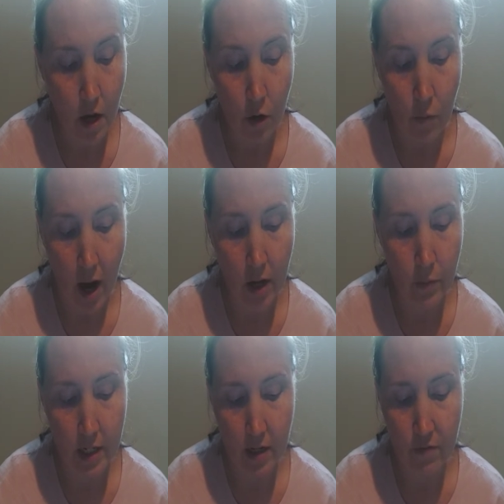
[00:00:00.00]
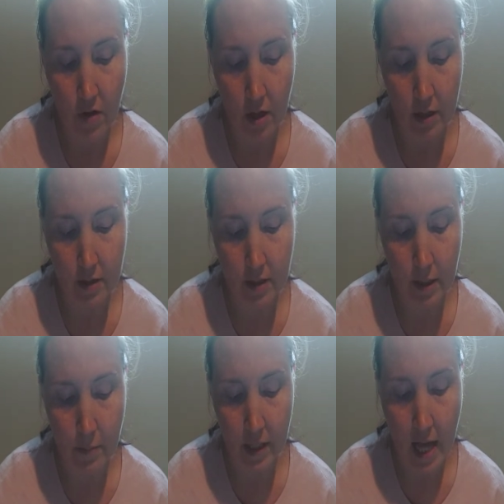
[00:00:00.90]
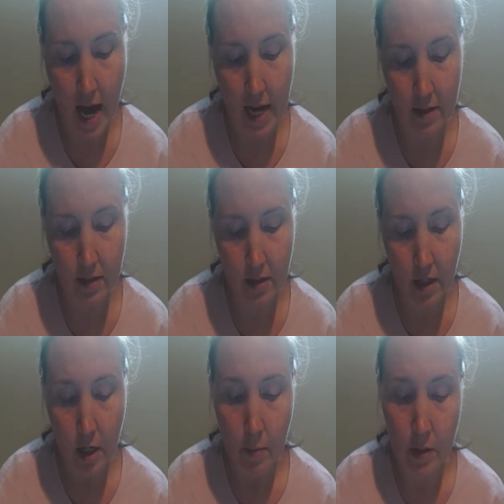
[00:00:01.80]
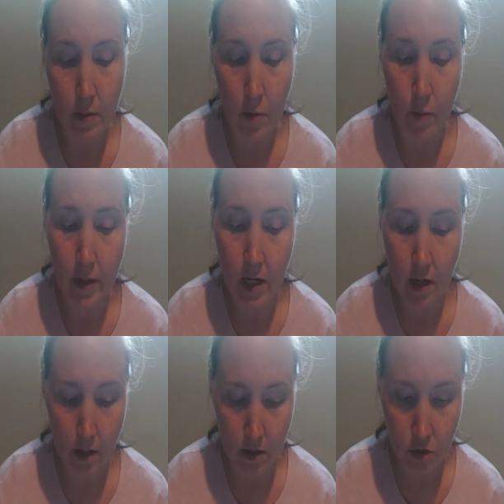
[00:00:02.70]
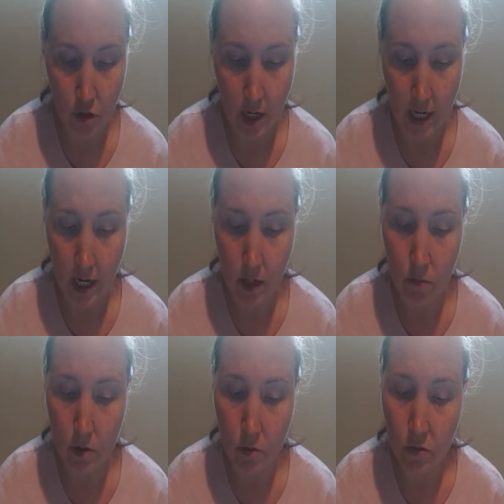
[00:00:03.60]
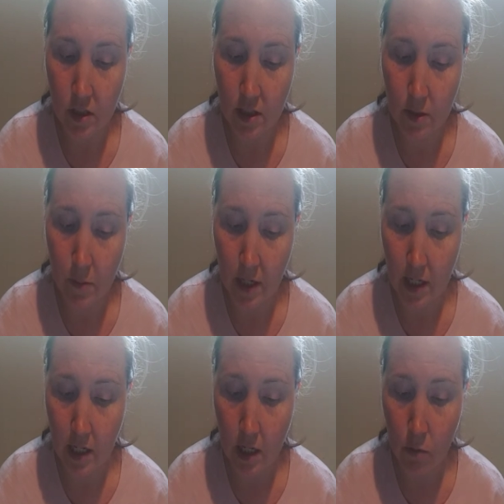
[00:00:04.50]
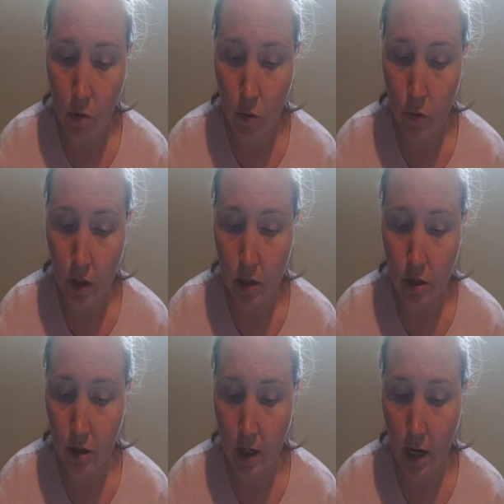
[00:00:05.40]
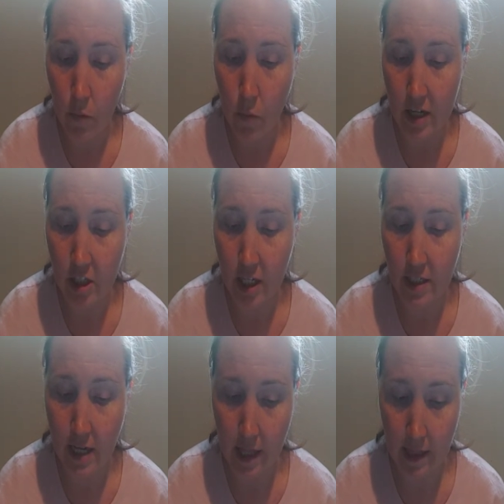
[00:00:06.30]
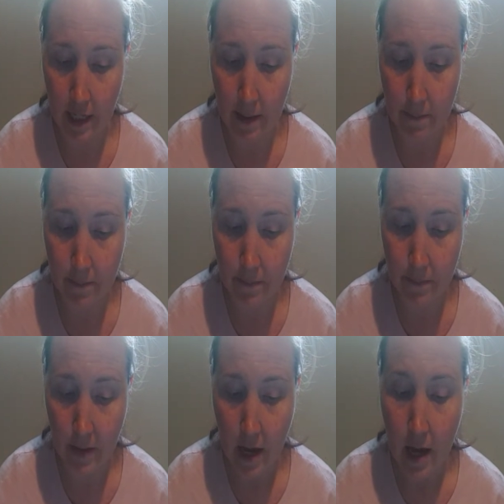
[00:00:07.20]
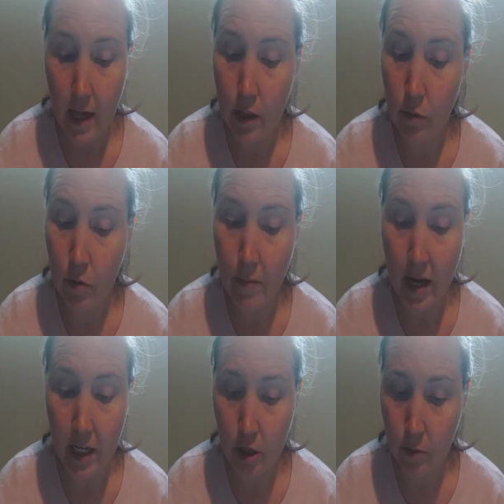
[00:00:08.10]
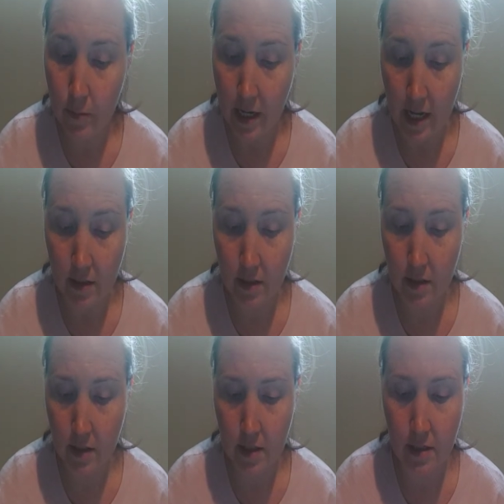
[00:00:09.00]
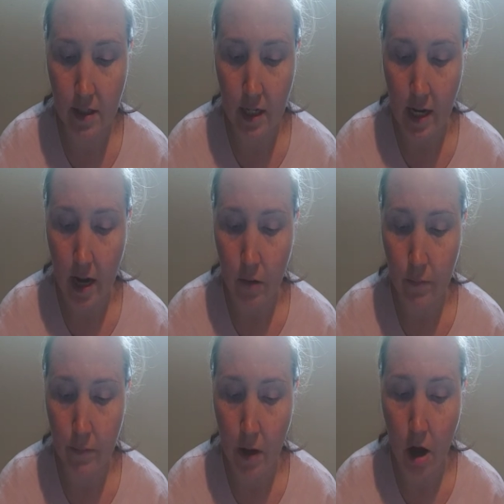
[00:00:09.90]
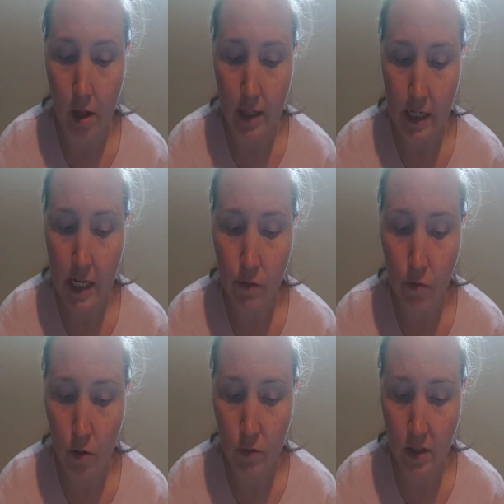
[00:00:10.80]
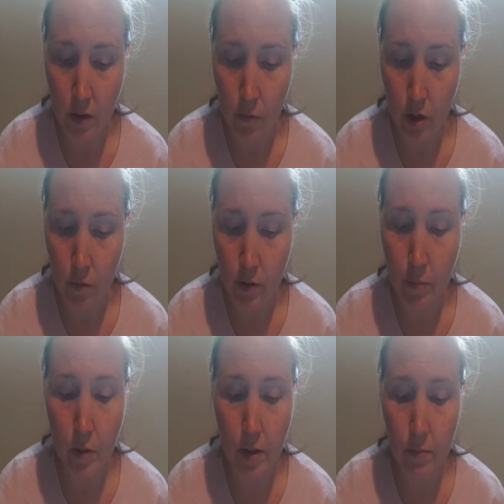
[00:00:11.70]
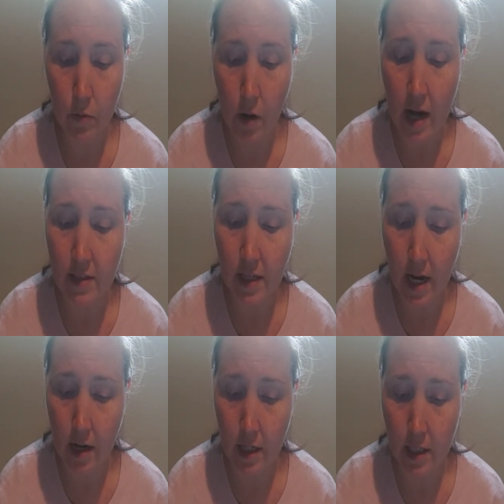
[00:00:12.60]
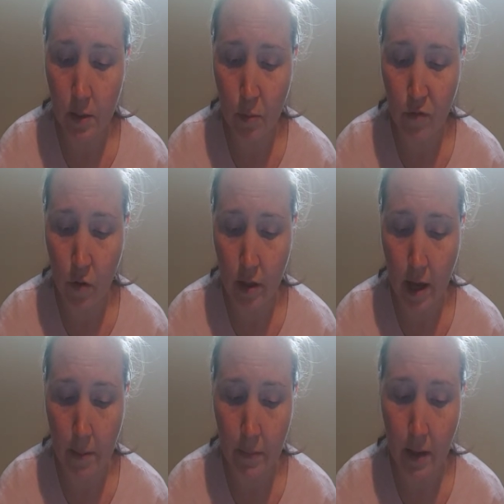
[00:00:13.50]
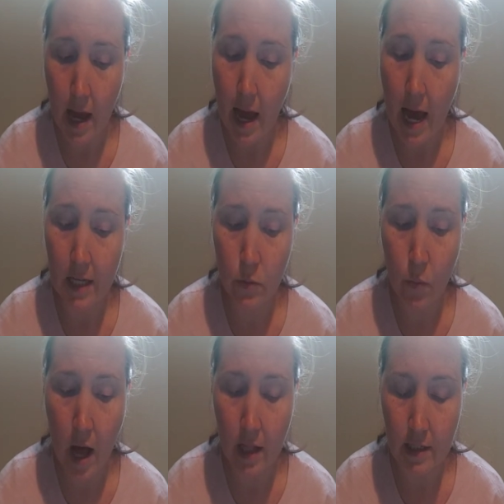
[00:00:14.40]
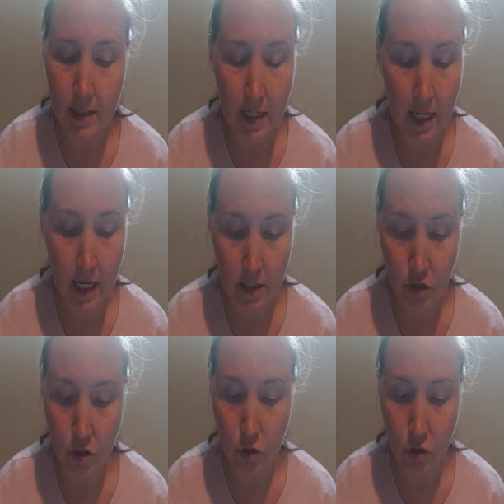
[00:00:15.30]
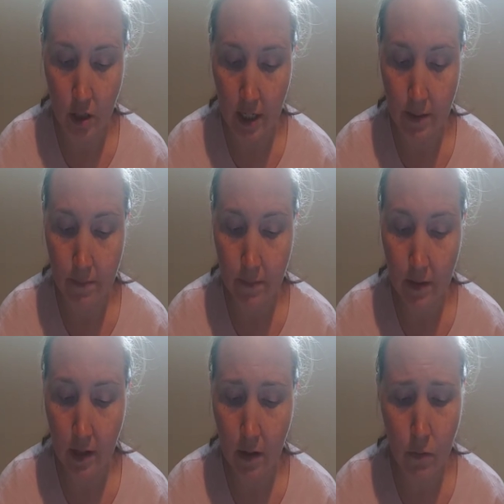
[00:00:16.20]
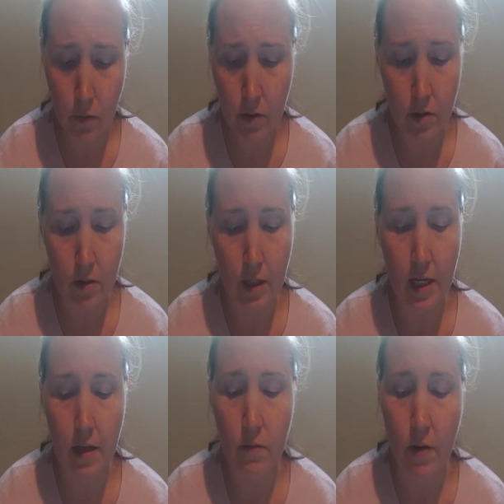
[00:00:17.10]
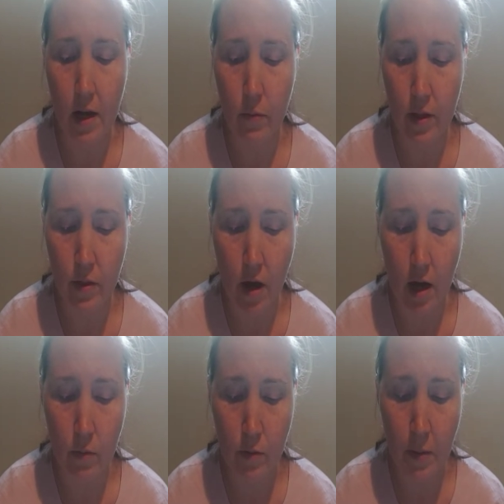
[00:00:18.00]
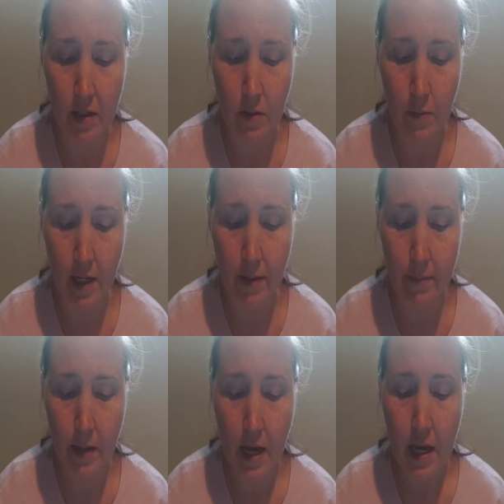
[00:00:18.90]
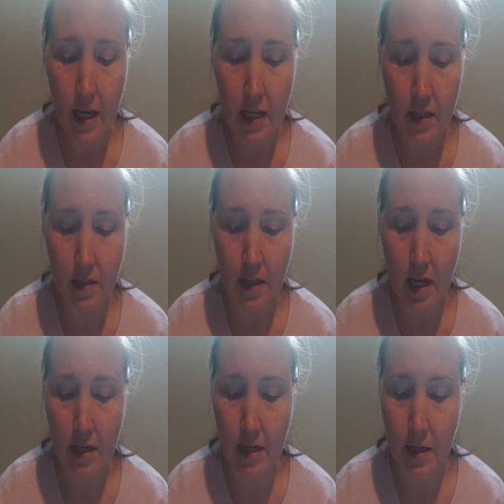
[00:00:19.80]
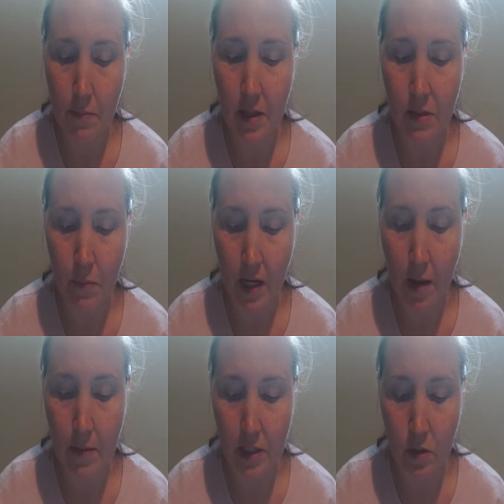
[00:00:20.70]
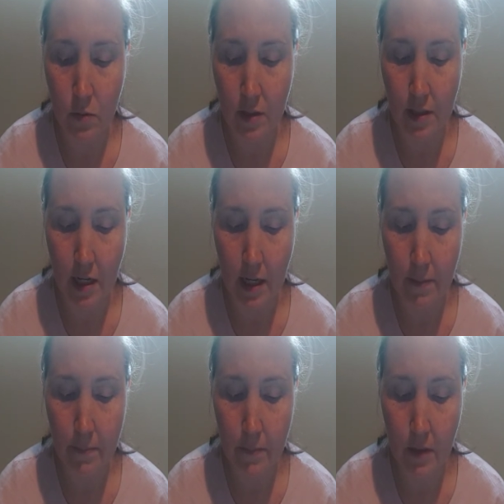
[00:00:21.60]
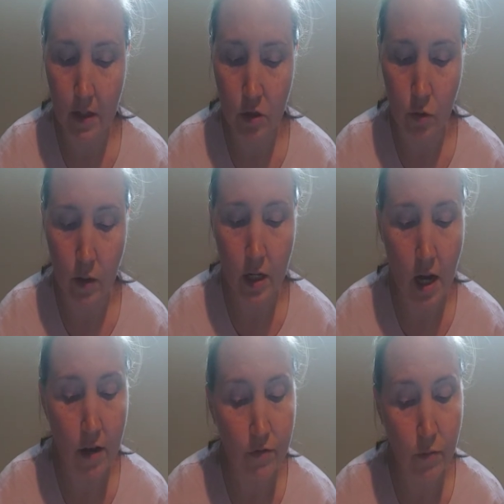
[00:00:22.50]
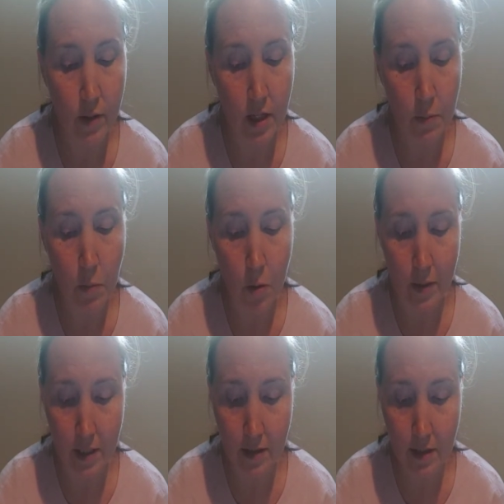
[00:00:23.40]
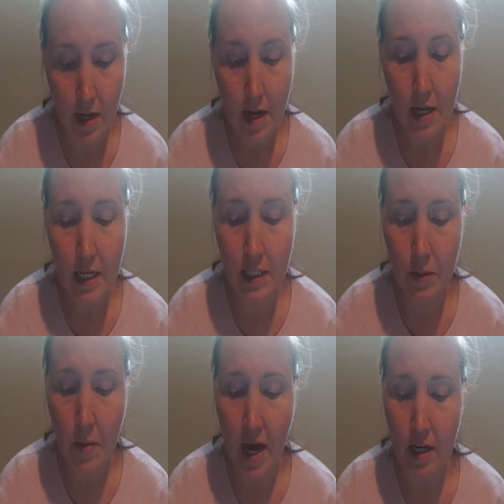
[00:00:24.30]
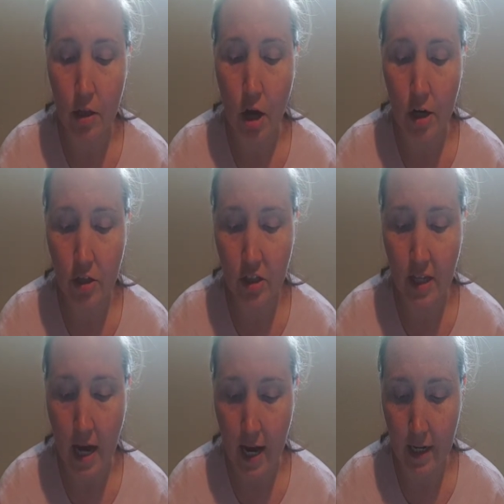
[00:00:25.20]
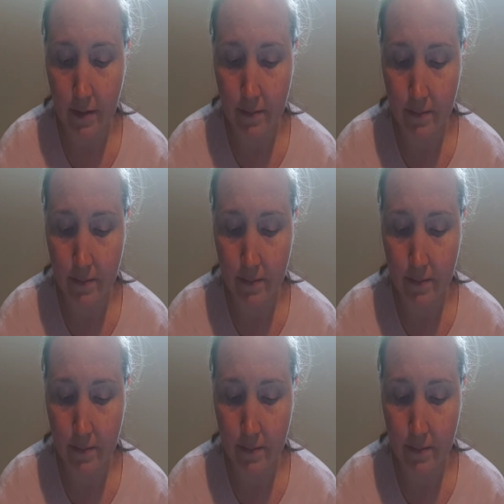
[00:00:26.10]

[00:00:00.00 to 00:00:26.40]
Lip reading: Ragweed had fallen asleep at last, but the moment the train had reduced its speed, he woke, alert and watching intently. There were many human nests to see now. All in neat rows they were, with prim, grassy areas before them, as well as an occasional tree. How orderly, Ragweed thought with puzzlement. He decided he must be coming to a city. Sure enough, within moments, he spied a large sign.